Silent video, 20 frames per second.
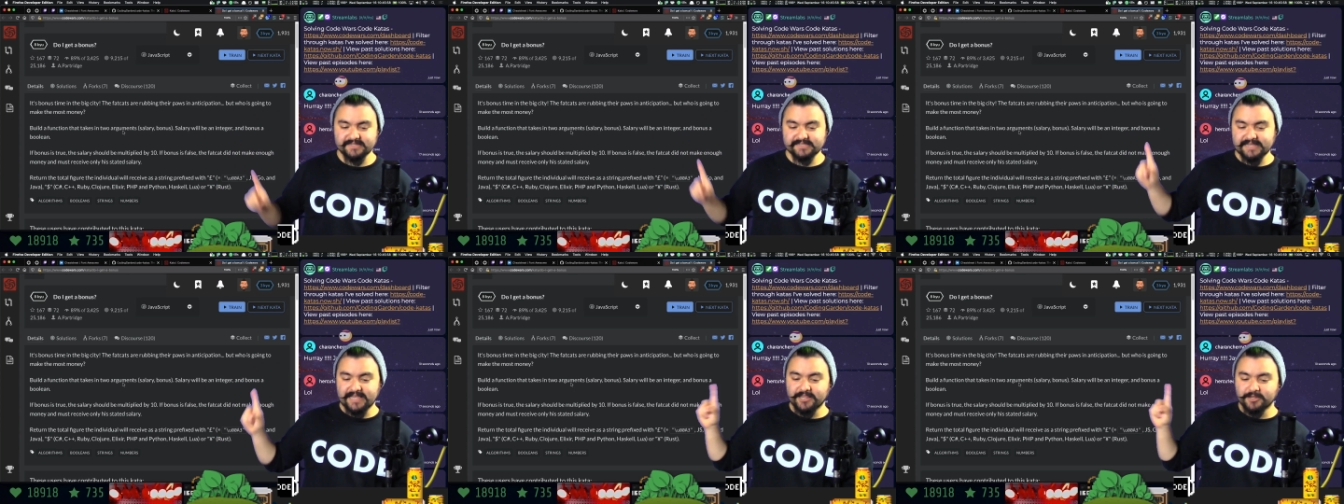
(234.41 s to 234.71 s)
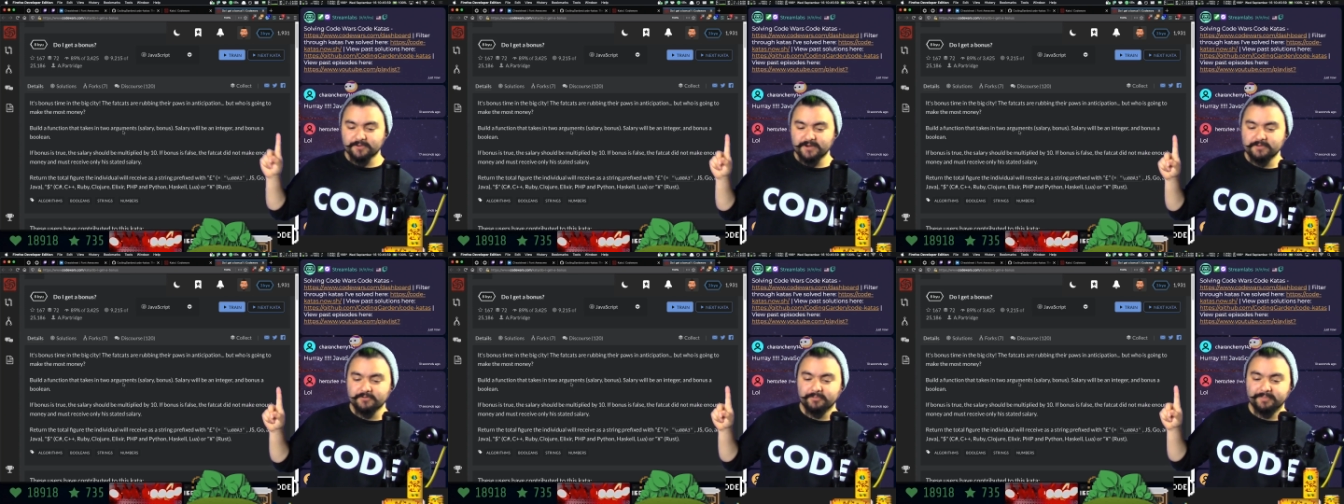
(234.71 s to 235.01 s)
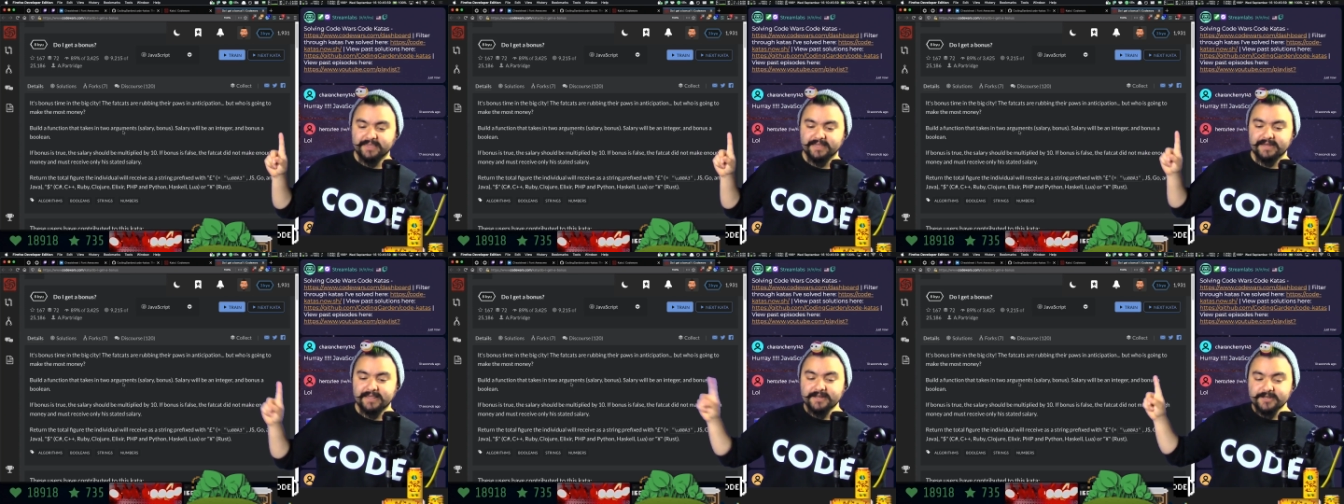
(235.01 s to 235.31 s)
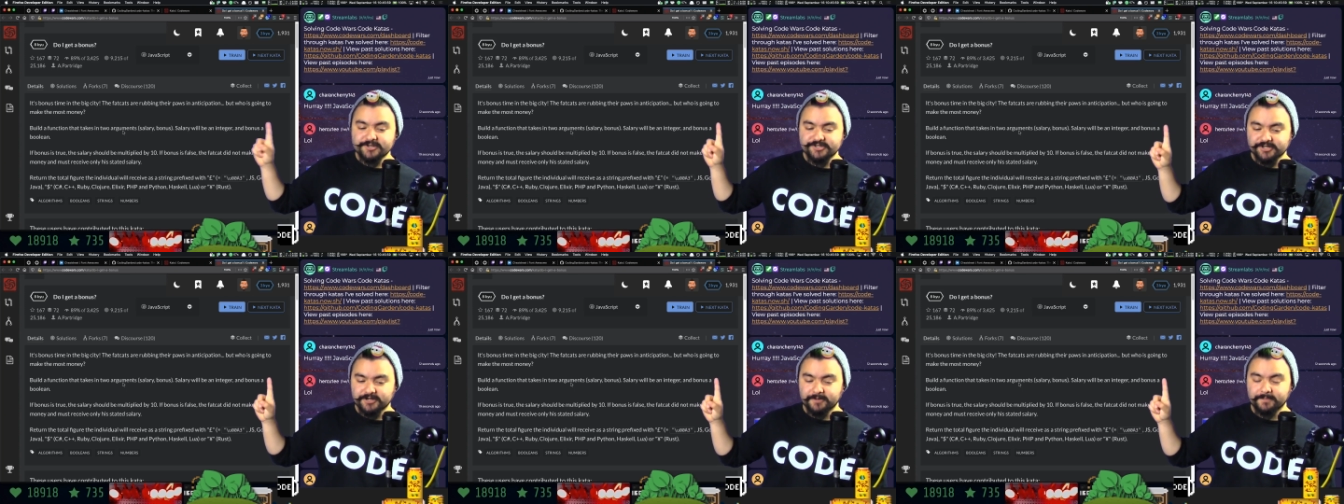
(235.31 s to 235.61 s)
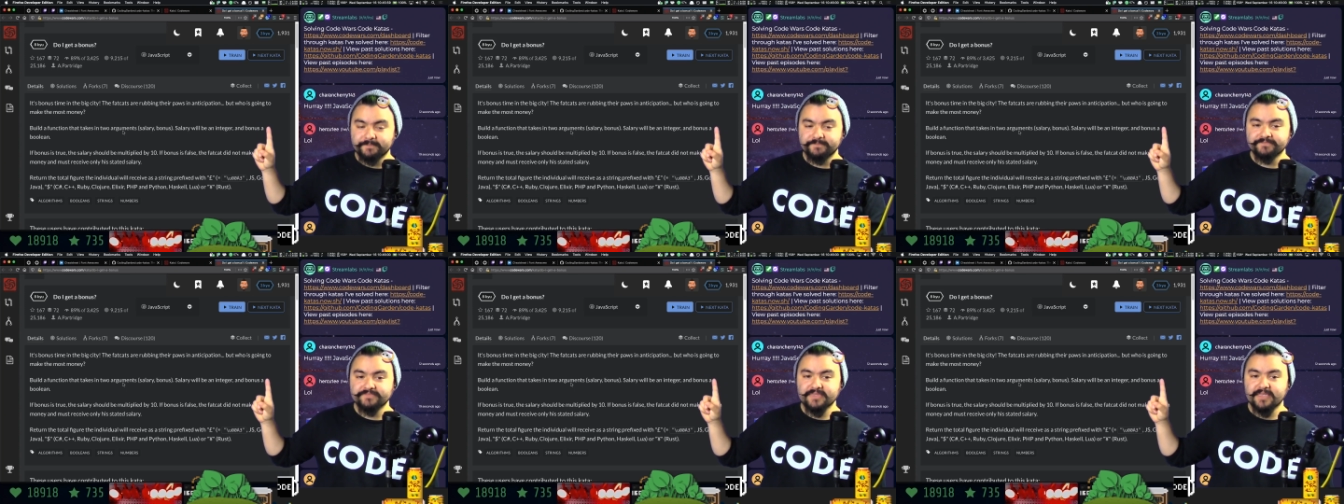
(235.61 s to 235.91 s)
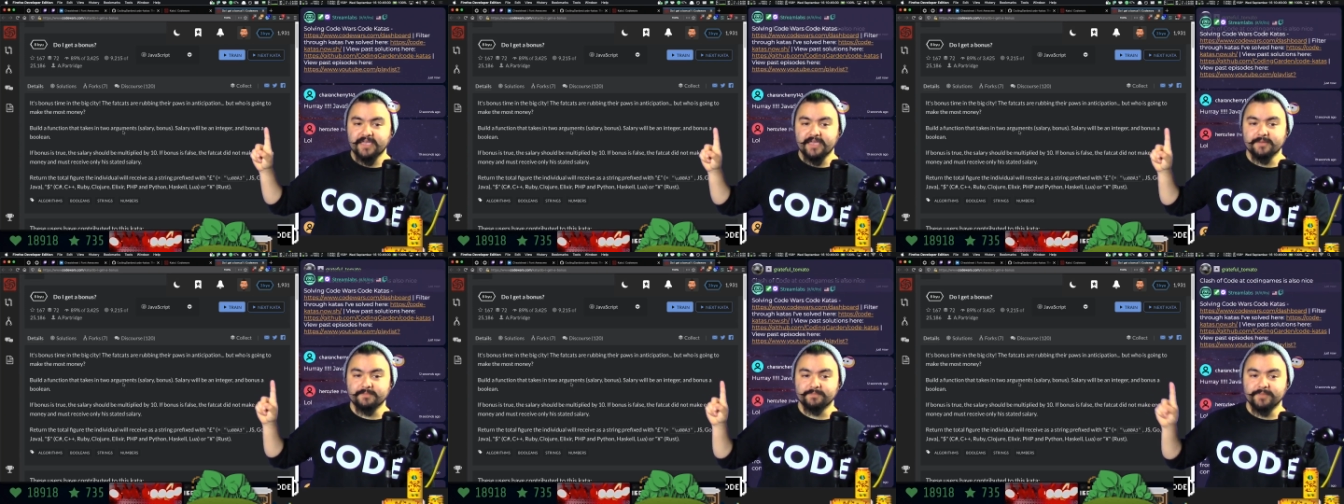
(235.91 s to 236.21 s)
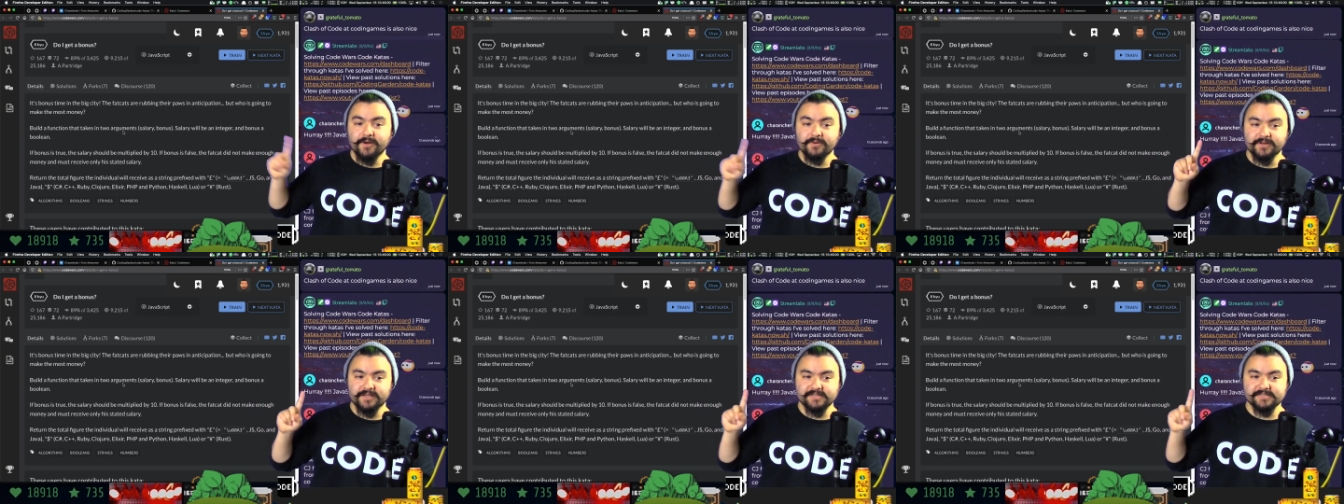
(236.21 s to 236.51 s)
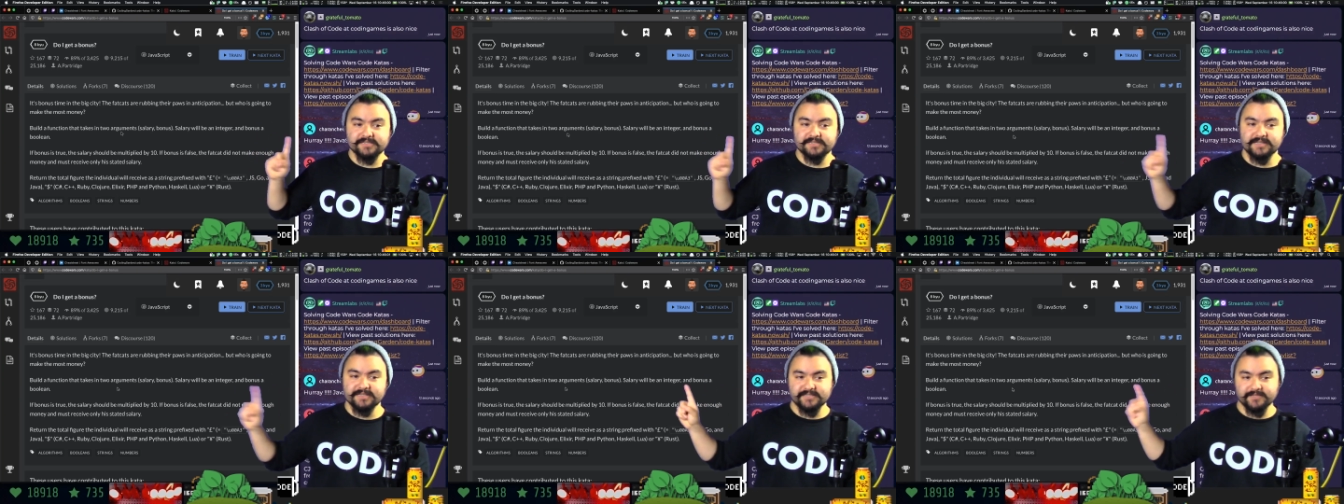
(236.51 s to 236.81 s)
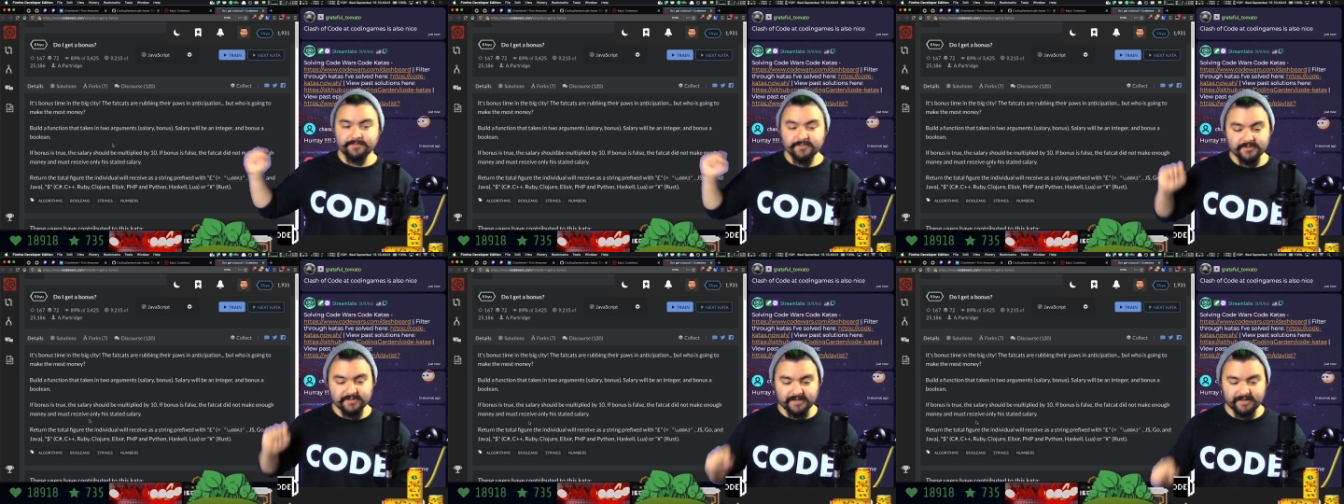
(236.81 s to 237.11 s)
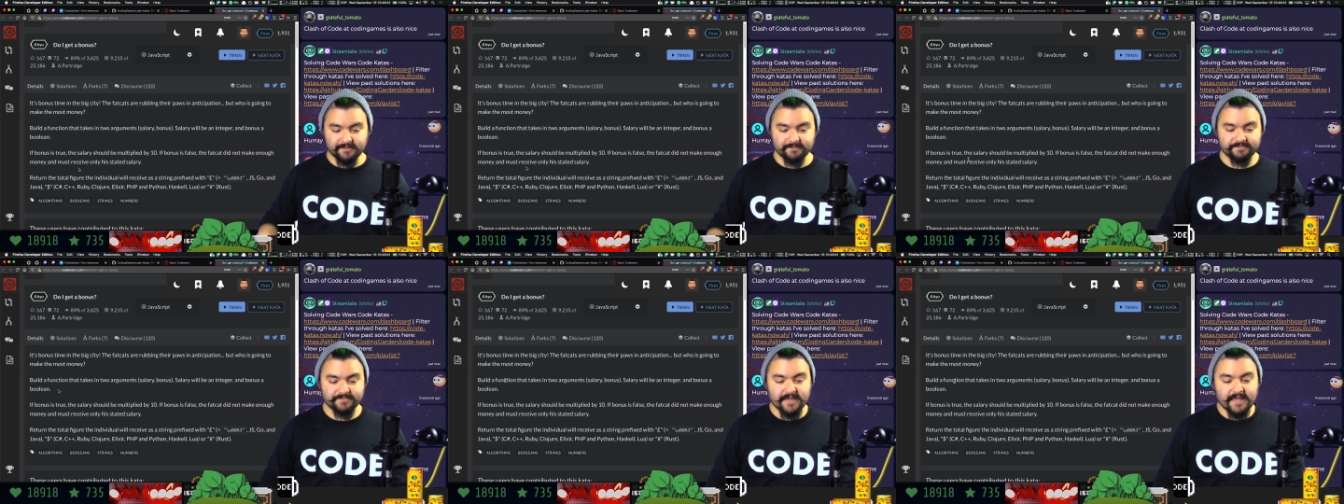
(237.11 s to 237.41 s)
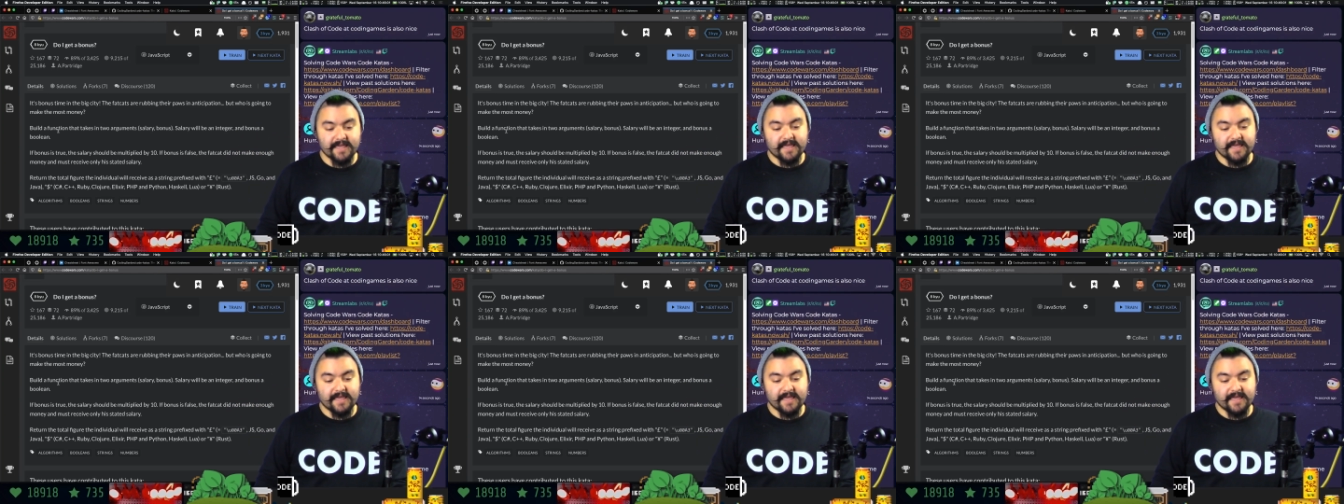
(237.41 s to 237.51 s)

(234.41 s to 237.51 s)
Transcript: Salary will be an integer, and bonus is a boolean.